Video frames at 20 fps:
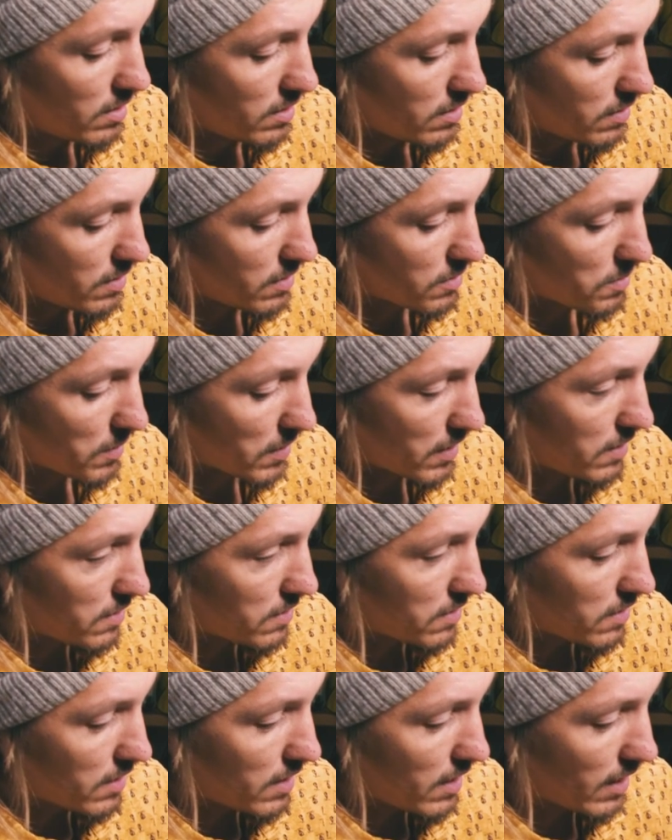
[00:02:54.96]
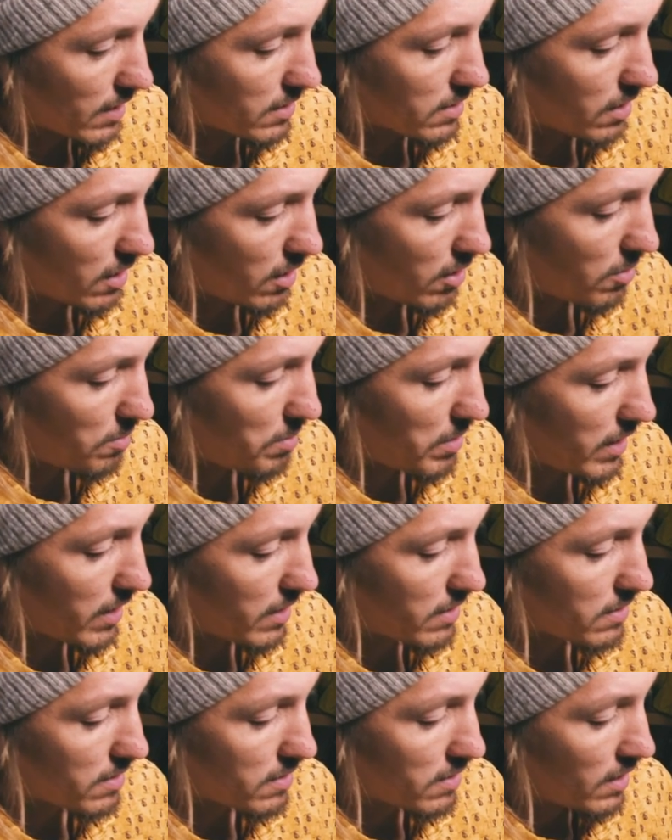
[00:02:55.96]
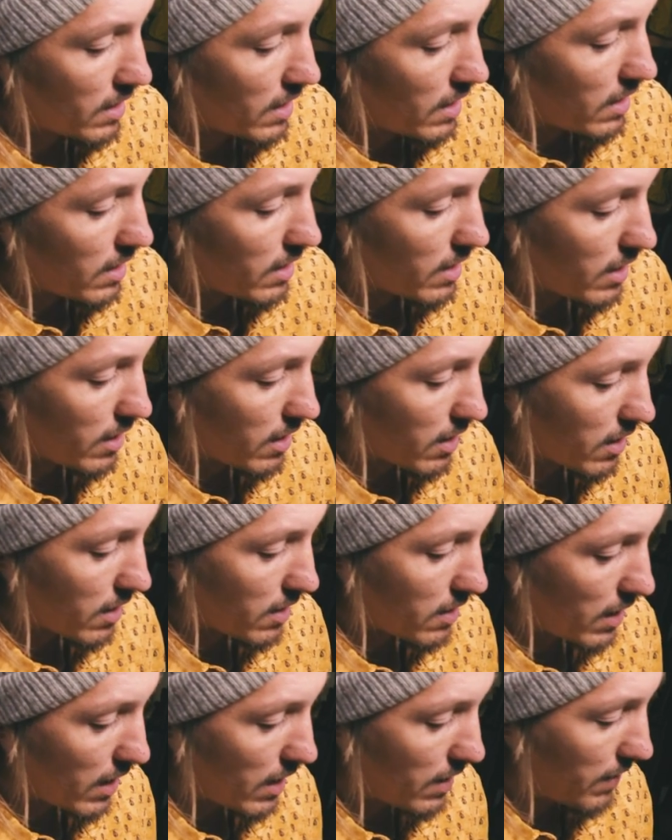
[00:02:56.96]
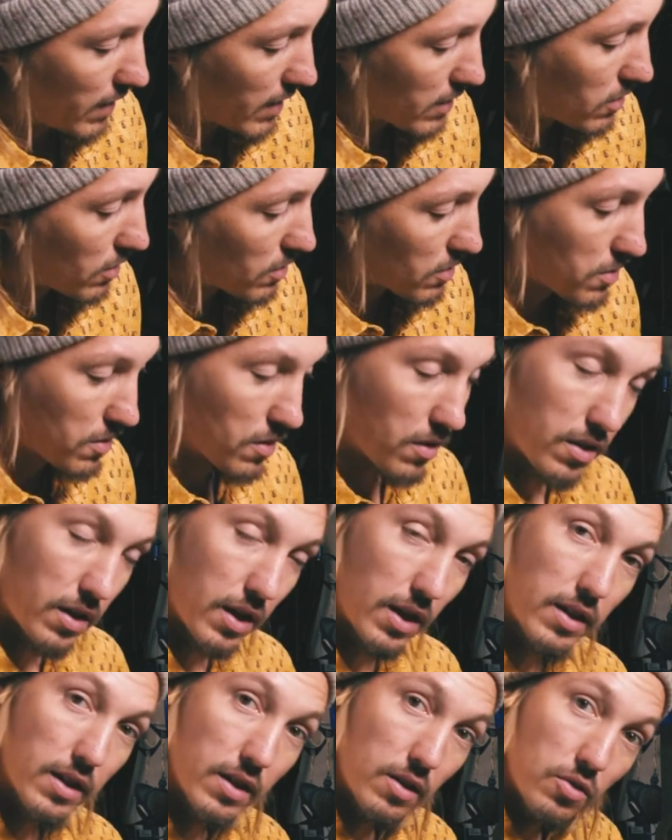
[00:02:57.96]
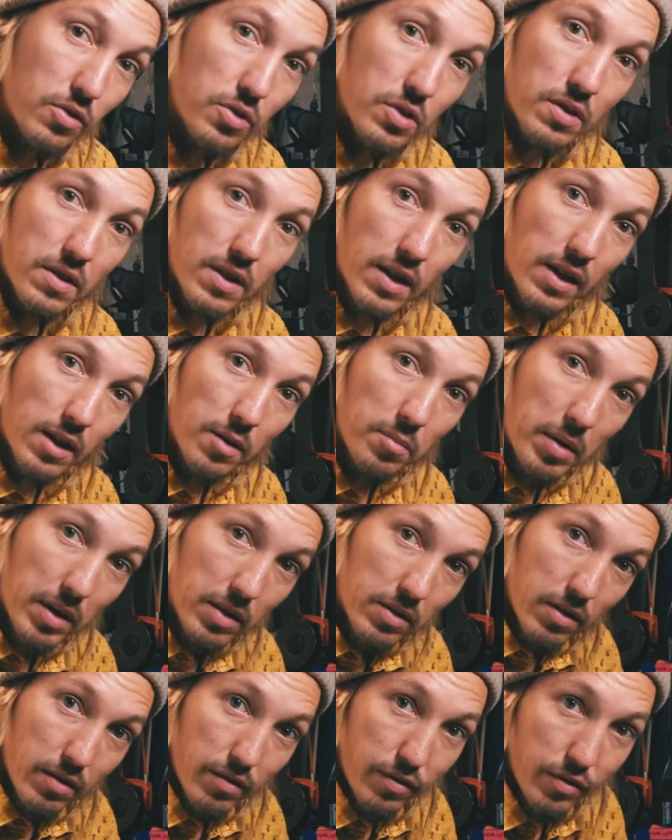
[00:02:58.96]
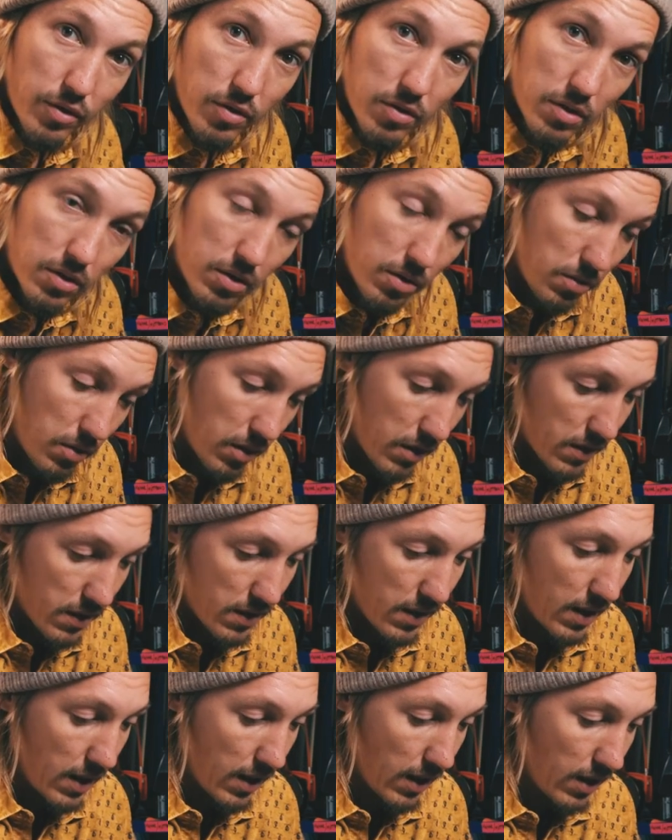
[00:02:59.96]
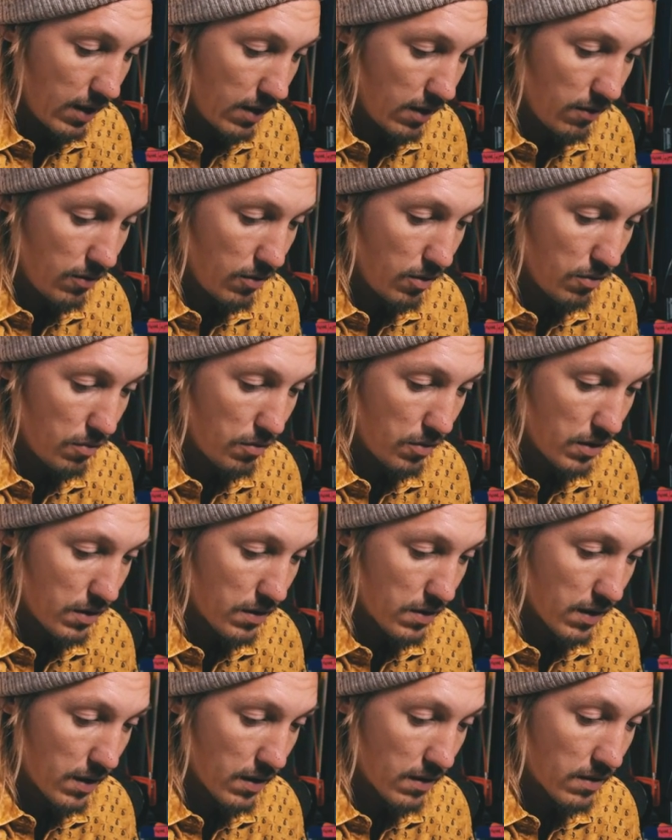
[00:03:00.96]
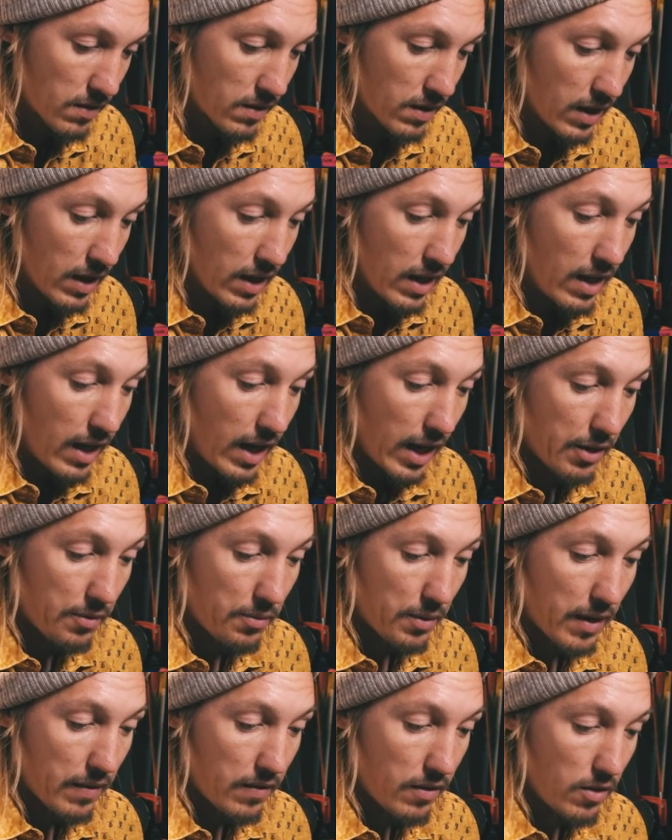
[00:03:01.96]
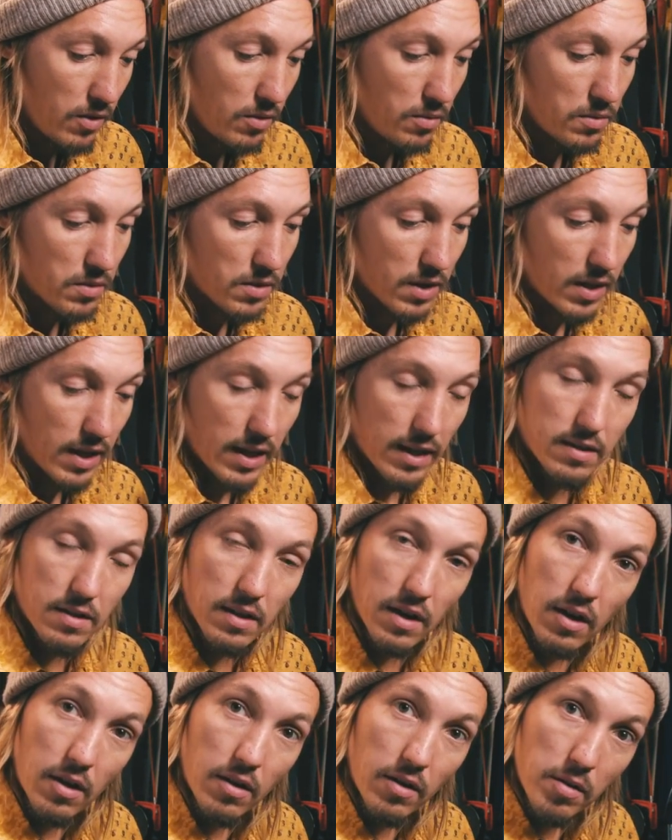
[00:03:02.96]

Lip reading: This one is XLR based. That's also a thing that you should think about. If you're doing a sitting interview, for instance, I'd rather use an XLR